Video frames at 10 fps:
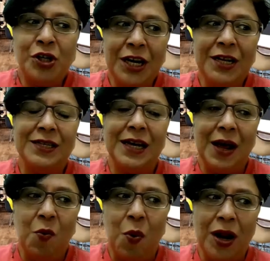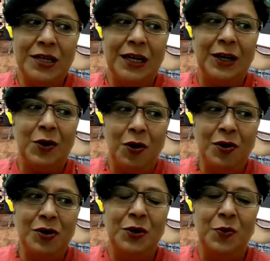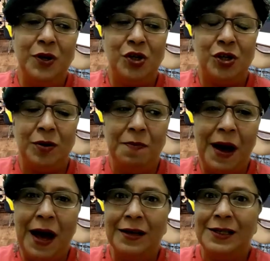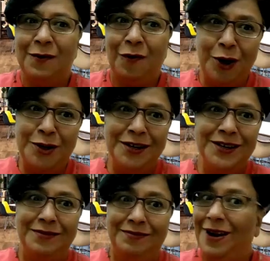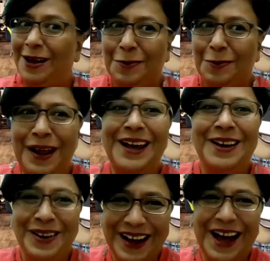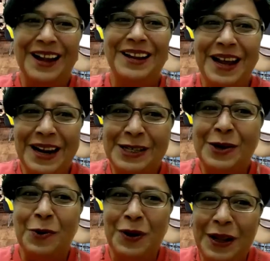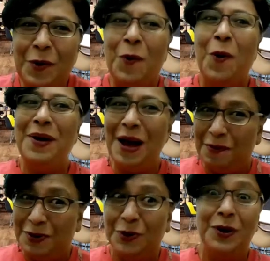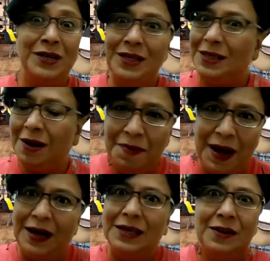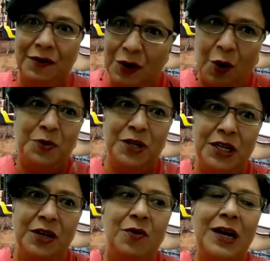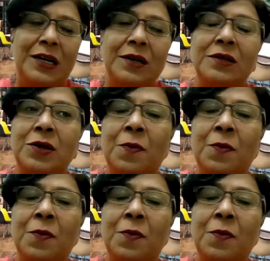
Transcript: blockchain is again one technology which banks avoided like the plague, and then slowly they're warming up to it, and some banks have adopted it, right?